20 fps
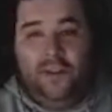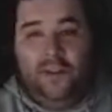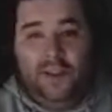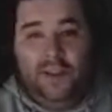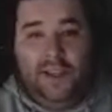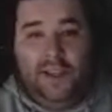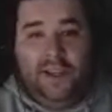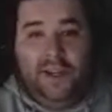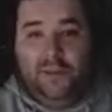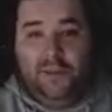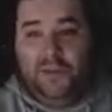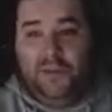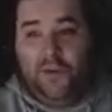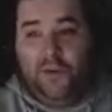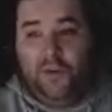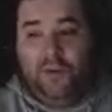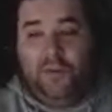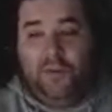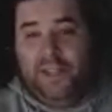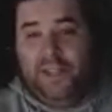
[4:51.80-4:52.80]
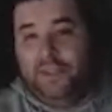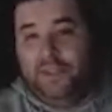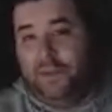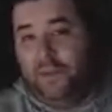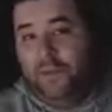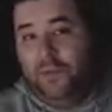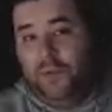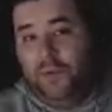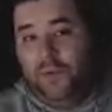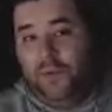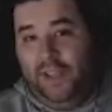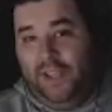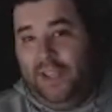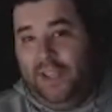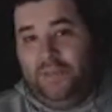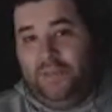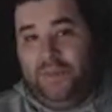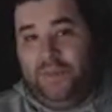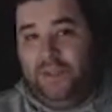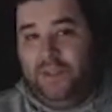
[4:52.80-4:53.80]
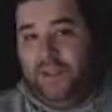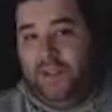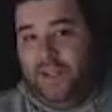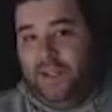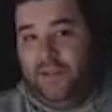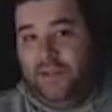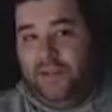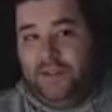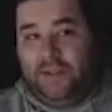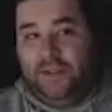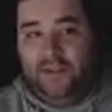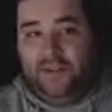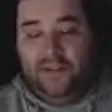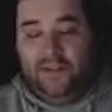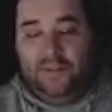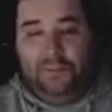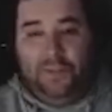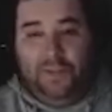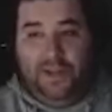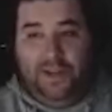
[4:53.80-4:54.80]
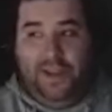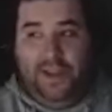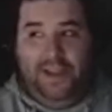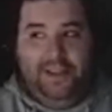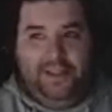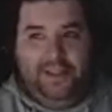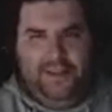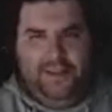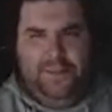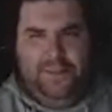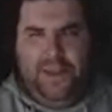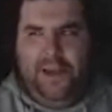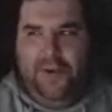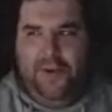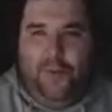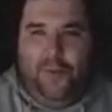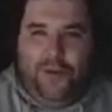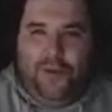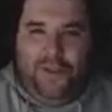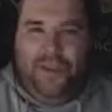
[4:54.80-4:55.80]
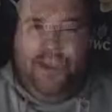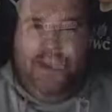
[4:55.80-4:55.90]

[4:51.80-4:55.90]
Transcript: and I was going up against people who were like experts in Tetris, but I somehow won the